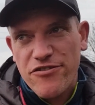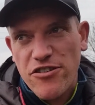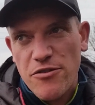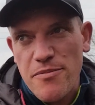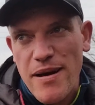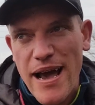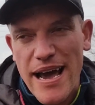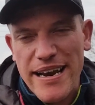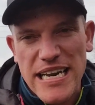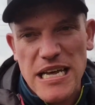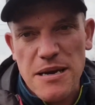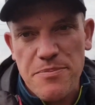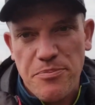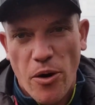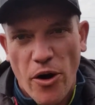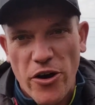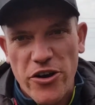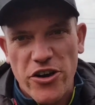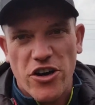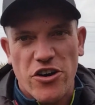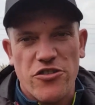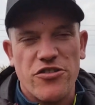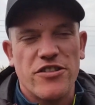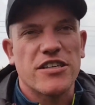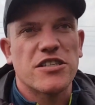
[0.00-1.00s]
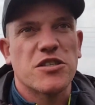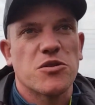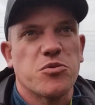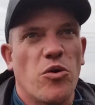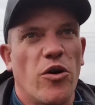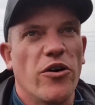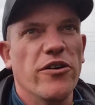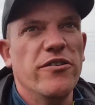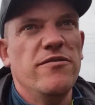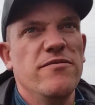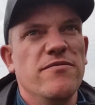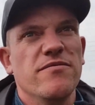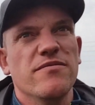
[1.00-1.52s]
from any point on this
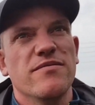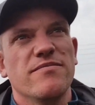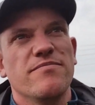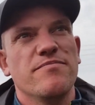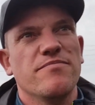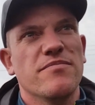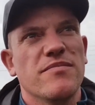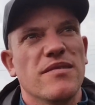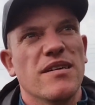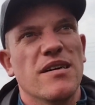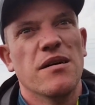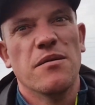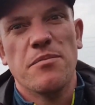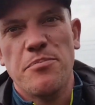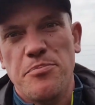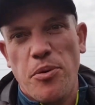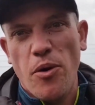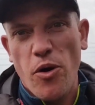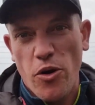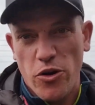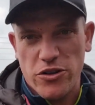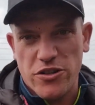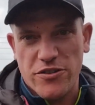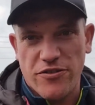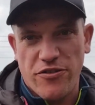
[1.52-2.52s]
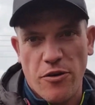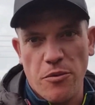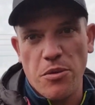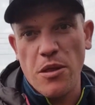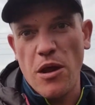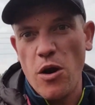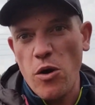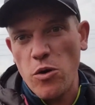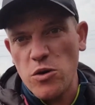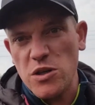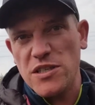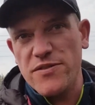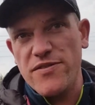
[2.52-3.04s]
one, but from the
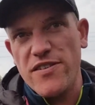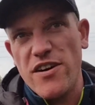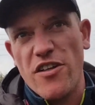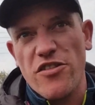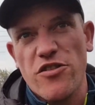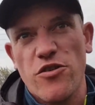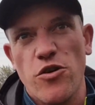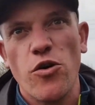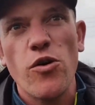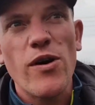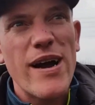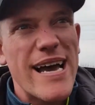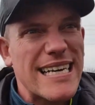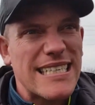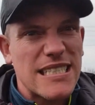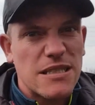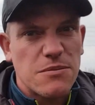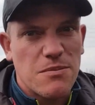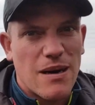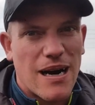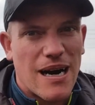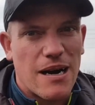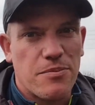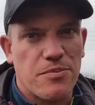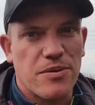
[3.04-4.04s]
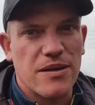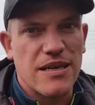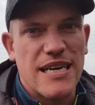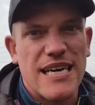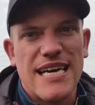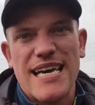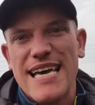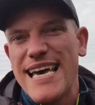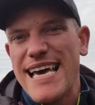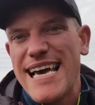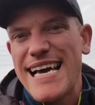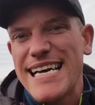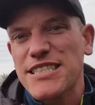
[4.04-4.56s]
looks of it on the OS map
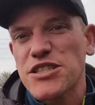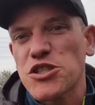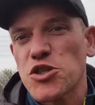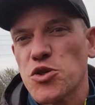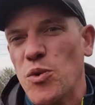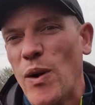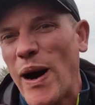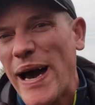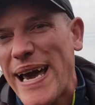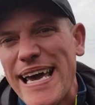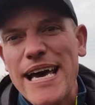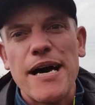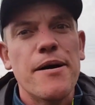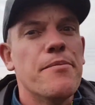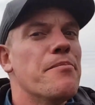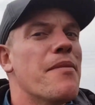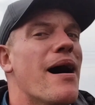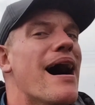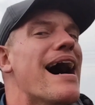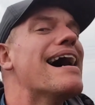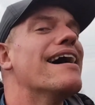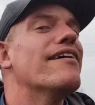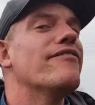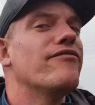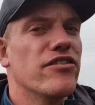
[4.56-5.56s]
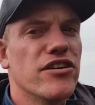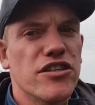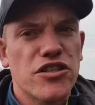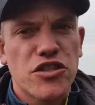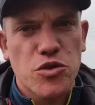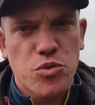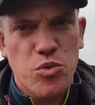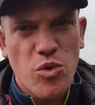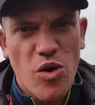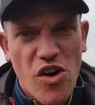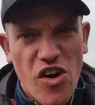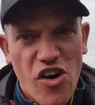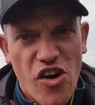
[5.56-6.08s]
it's quite a
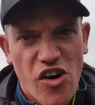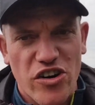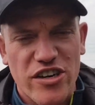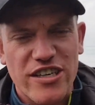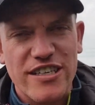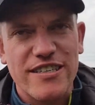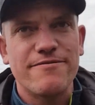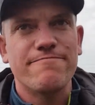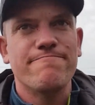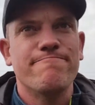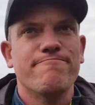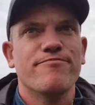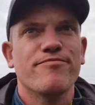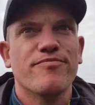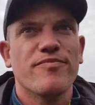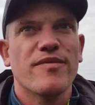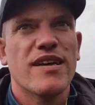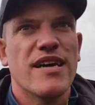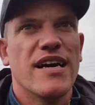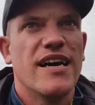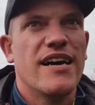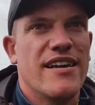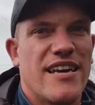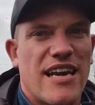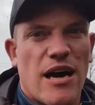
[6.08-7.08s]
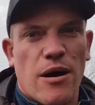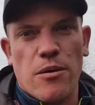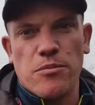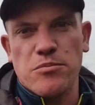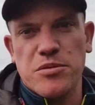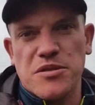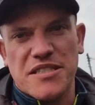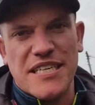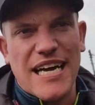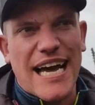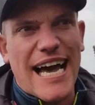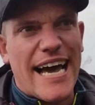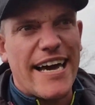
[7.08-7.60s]
marvellous walk. Now I'm
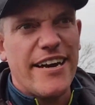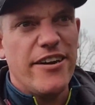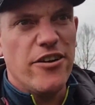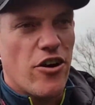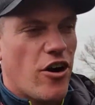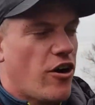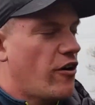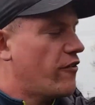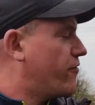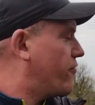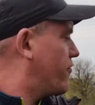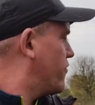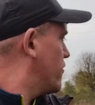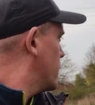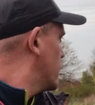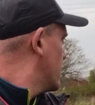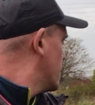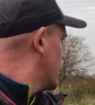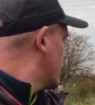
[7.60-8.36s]
starting off